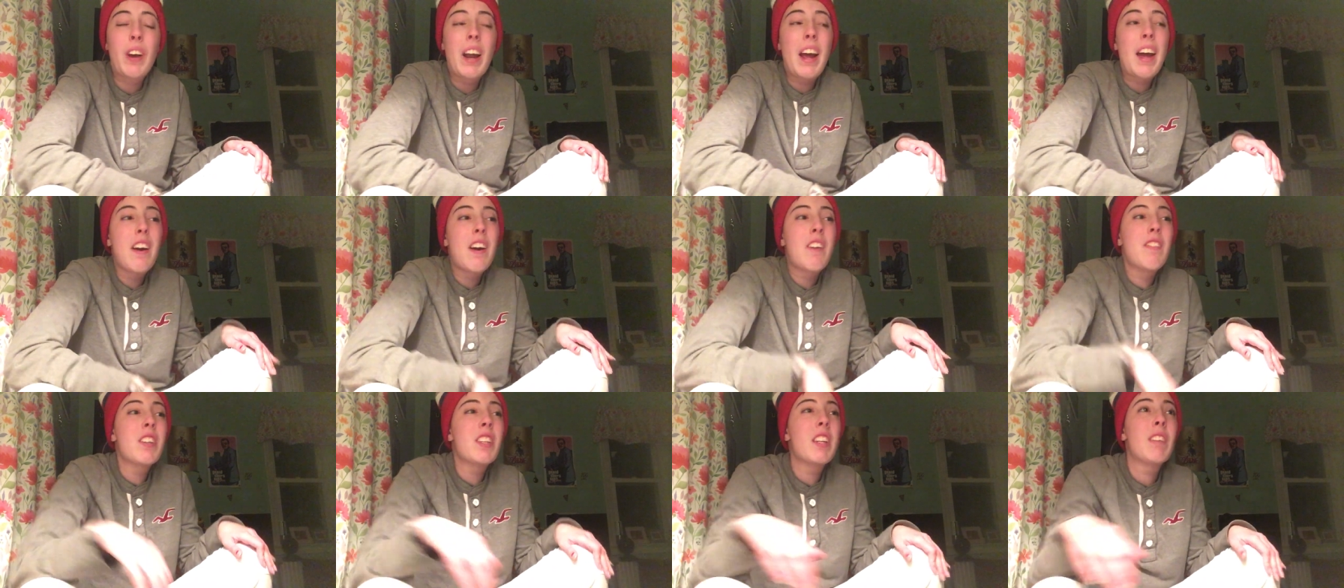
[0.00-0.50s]
When
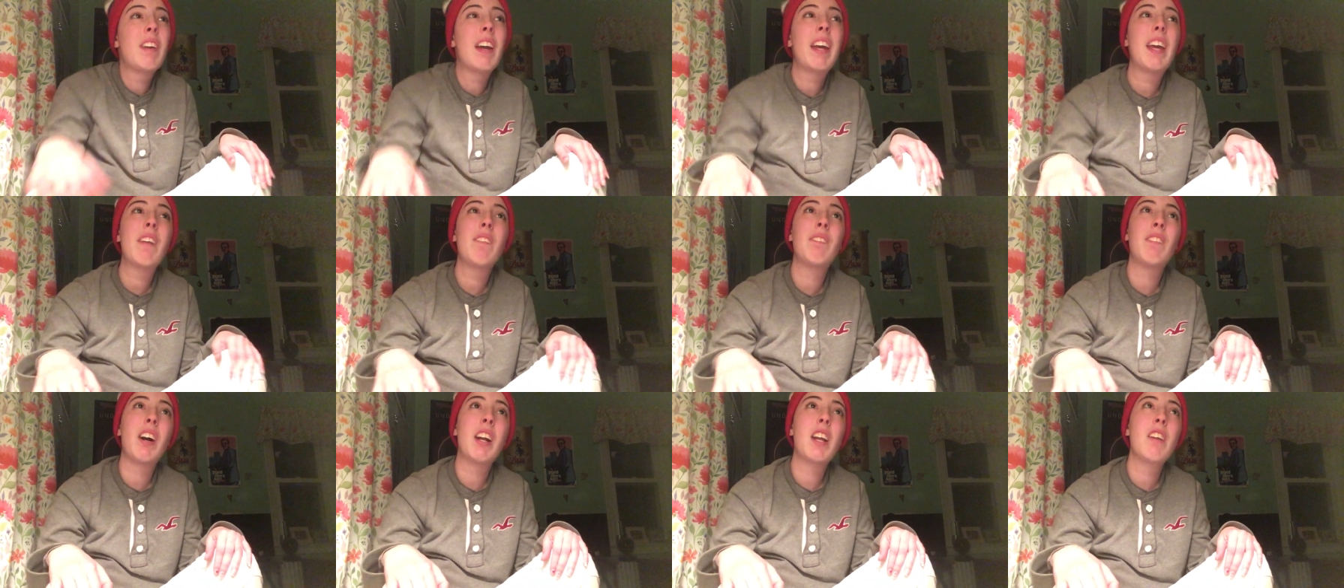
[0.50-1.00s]
I every time I
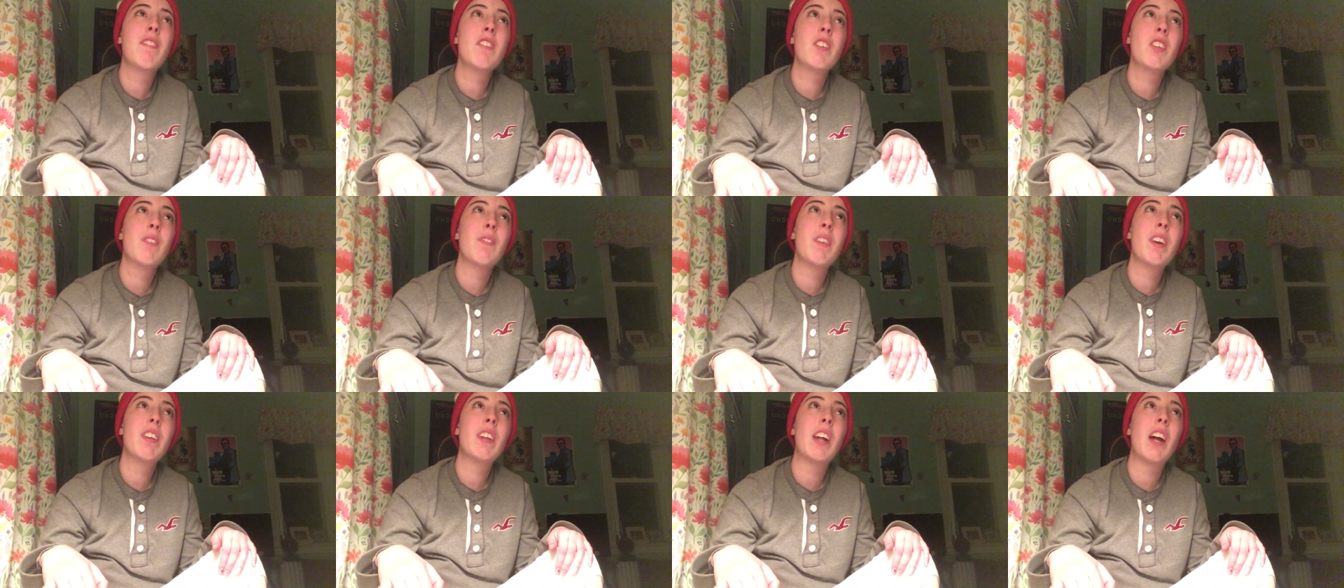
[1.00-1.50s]
get money for
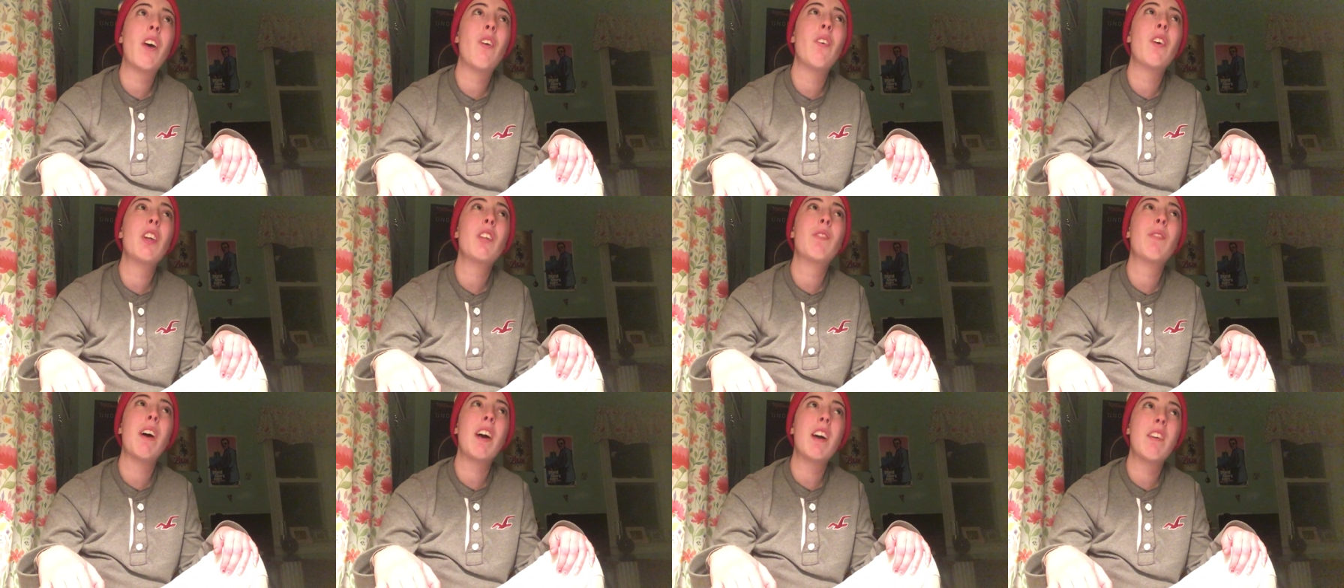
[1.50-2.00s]
some reason, I
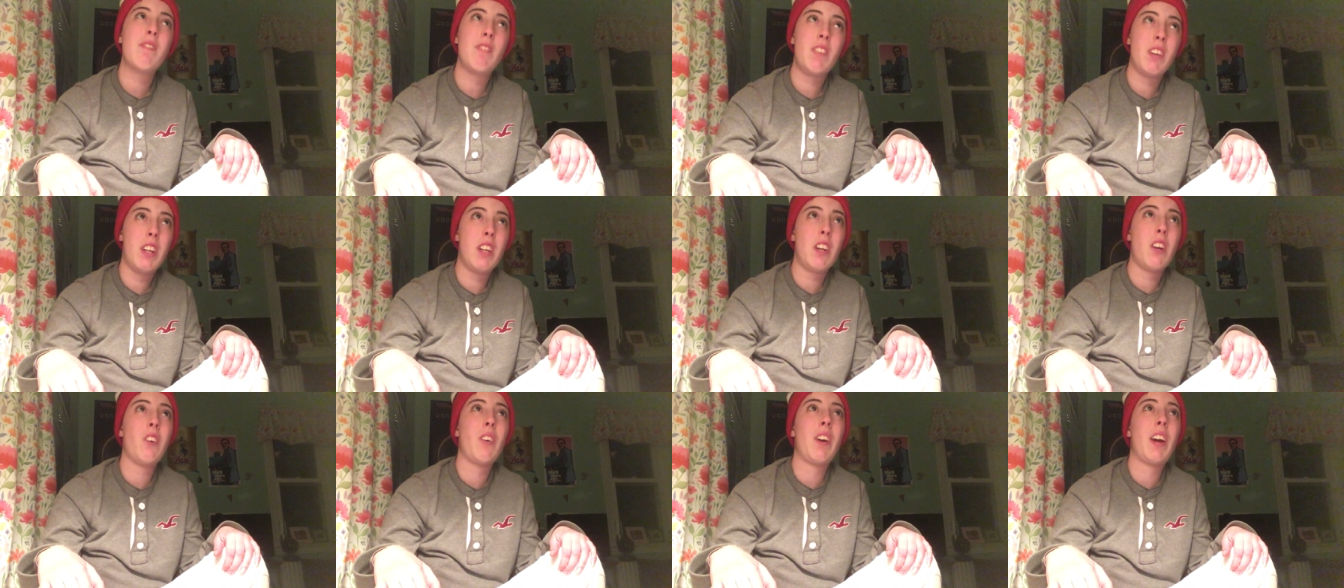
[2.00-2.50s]
always buy a
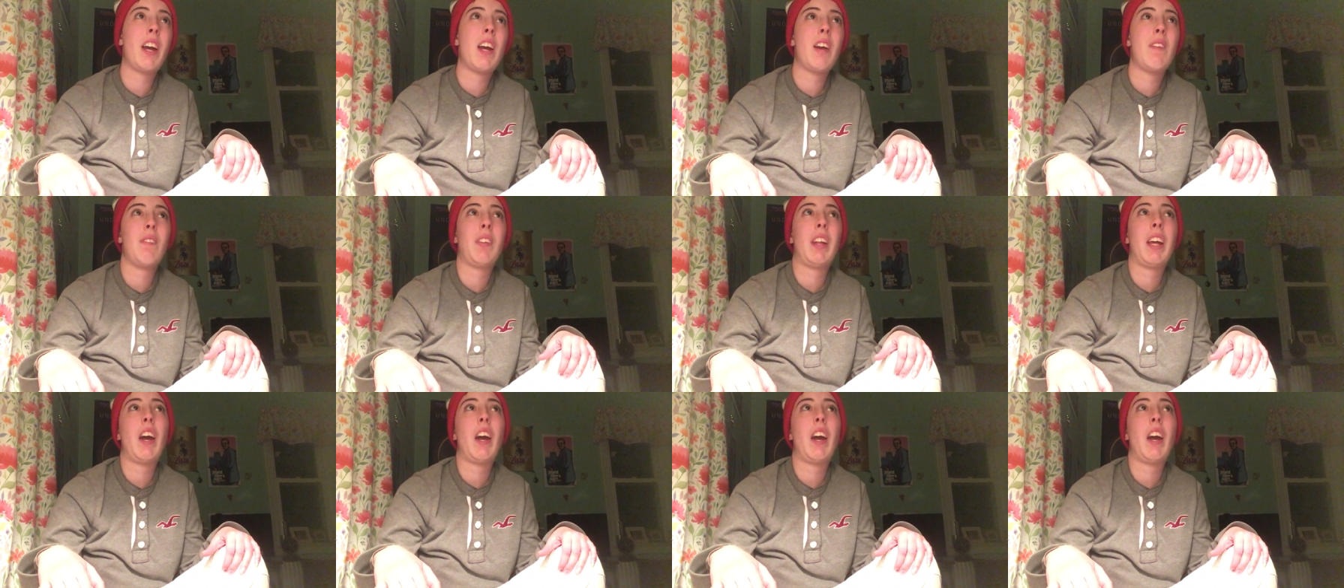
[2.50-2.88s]
video game.